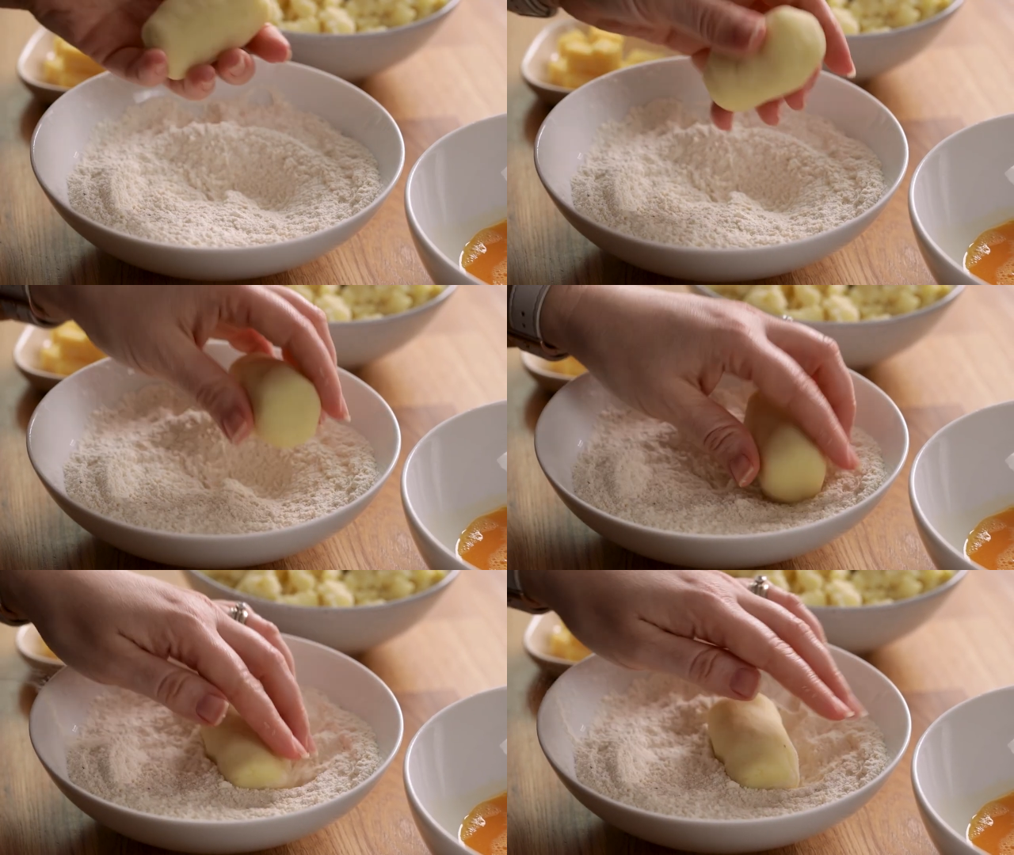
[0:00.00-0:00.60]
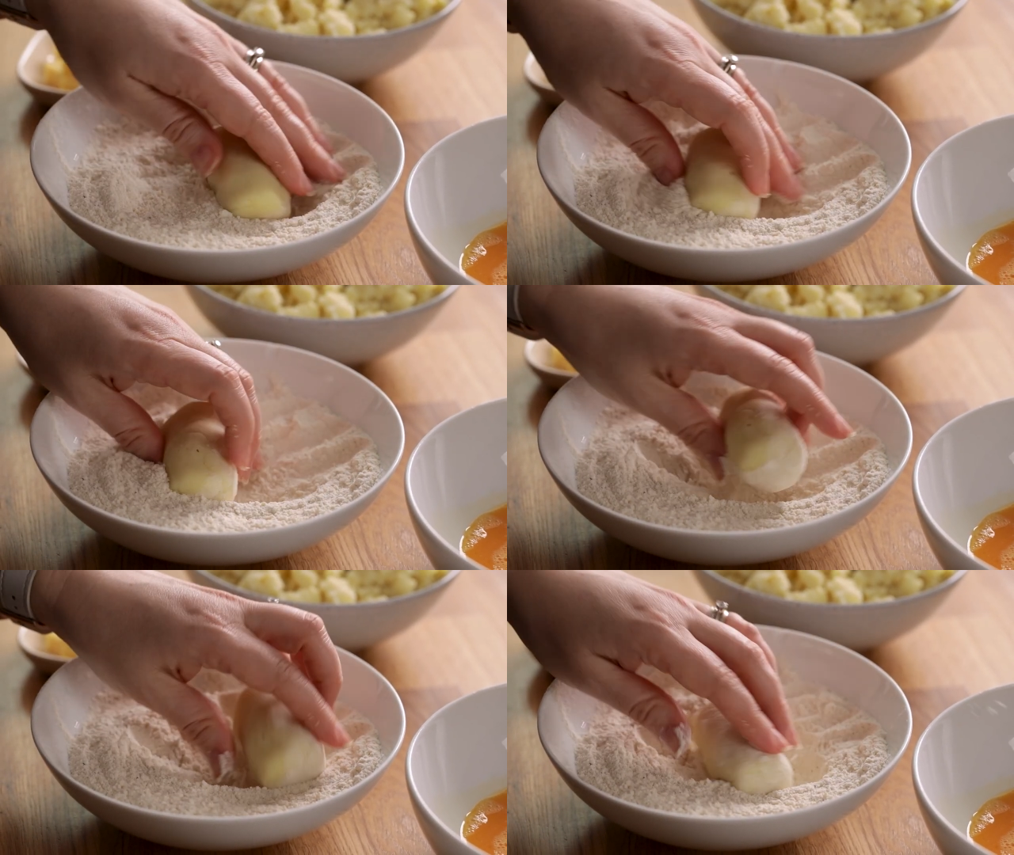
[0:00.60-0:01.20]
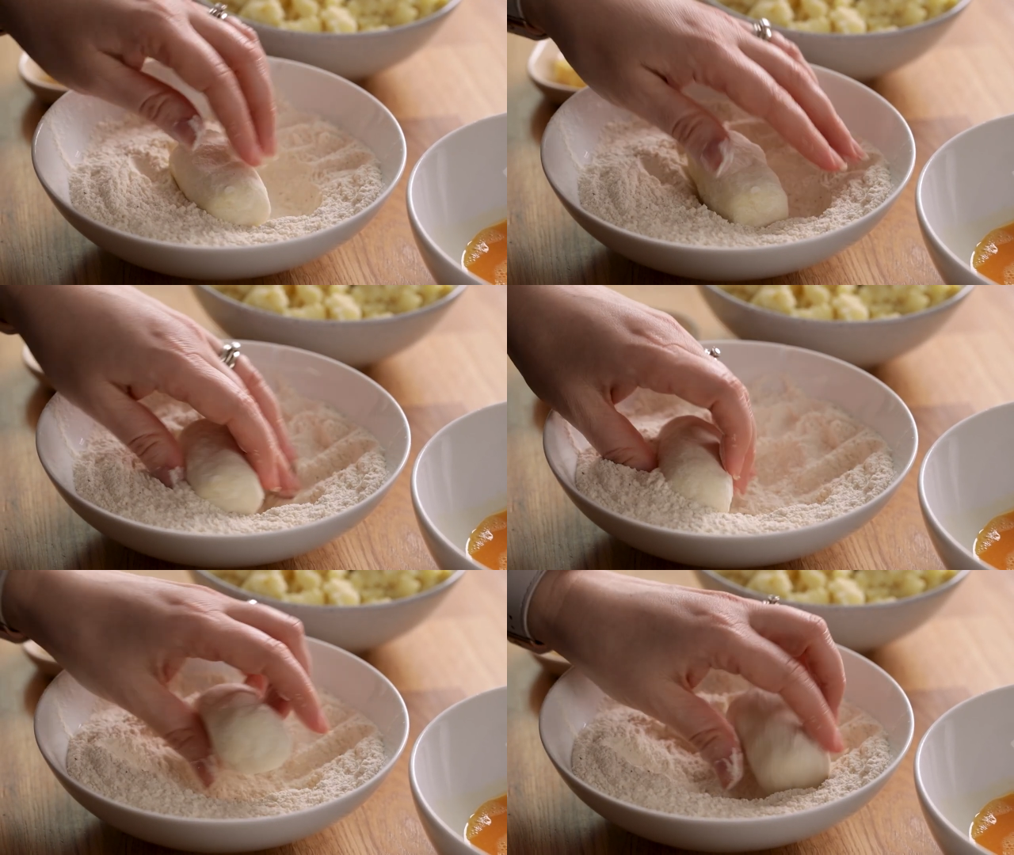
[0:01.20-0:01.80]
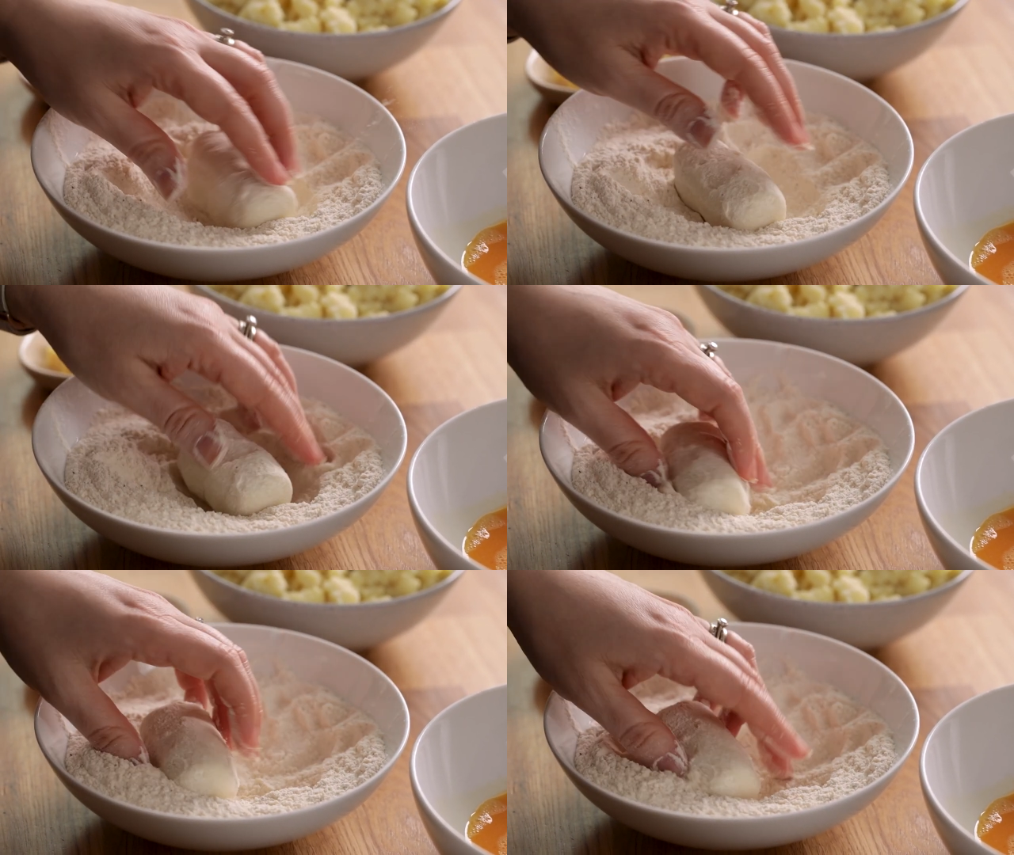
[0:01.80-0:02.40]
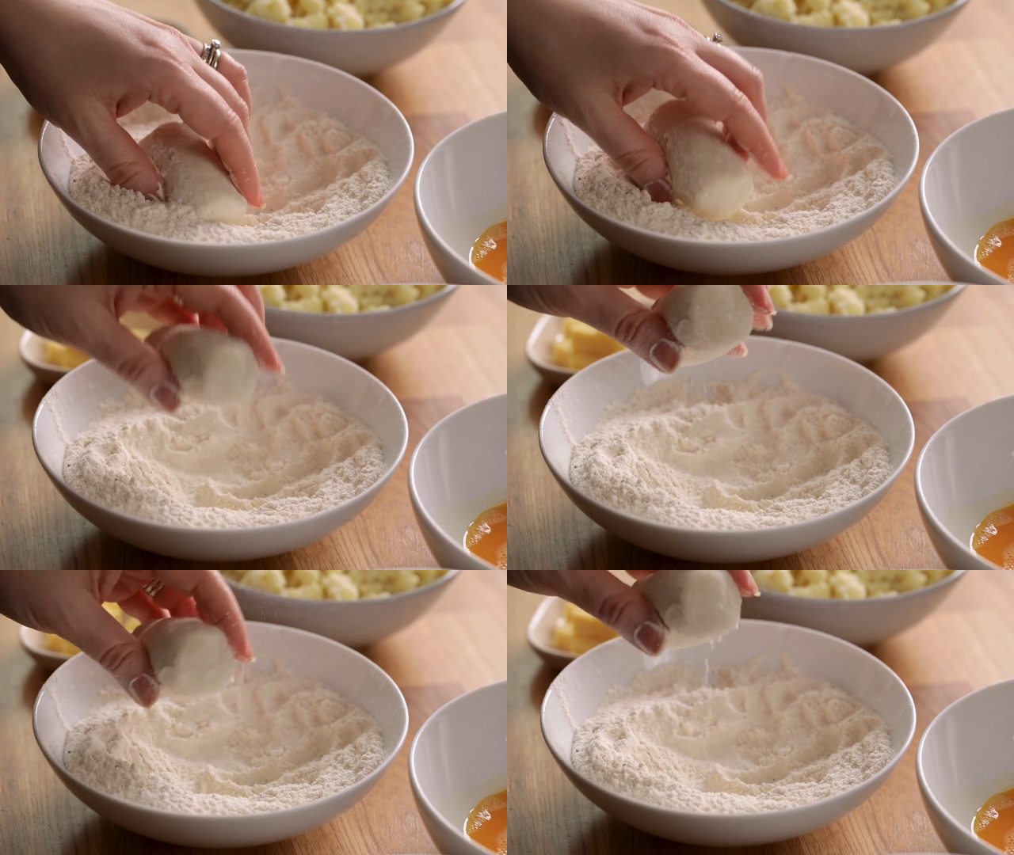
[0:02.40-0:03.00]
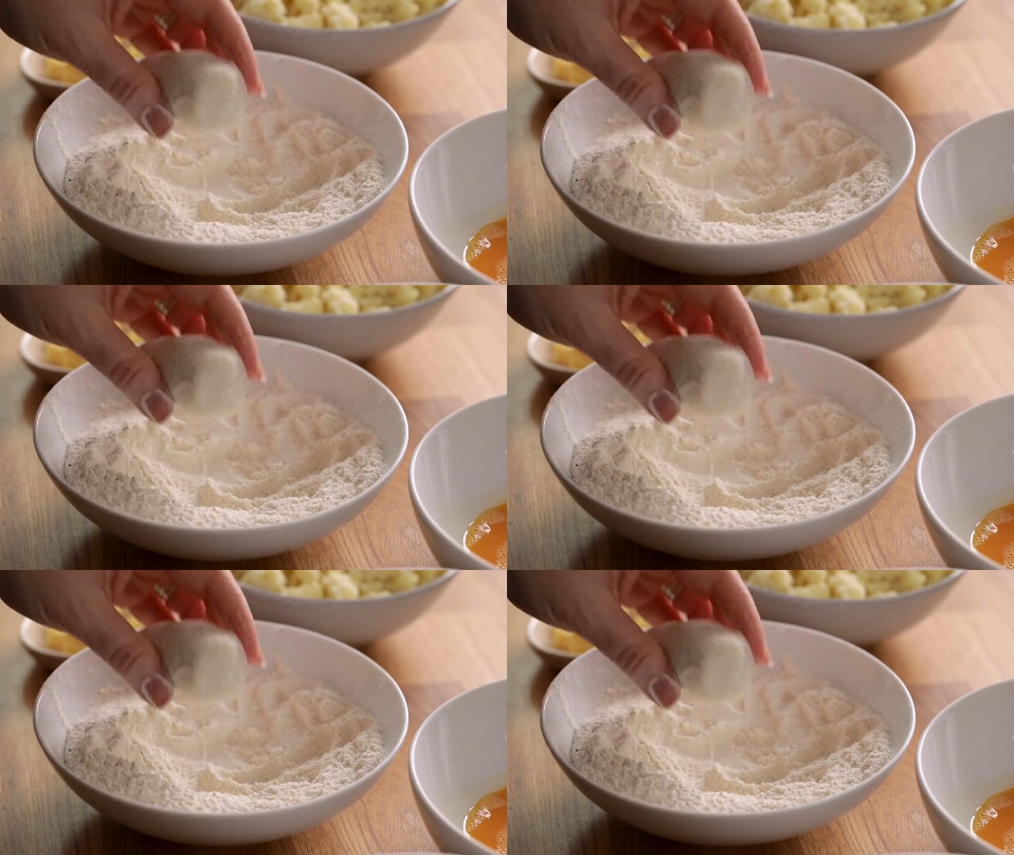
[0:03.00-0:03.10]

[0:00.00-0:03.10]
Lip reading: Nobody's mouth can be seen.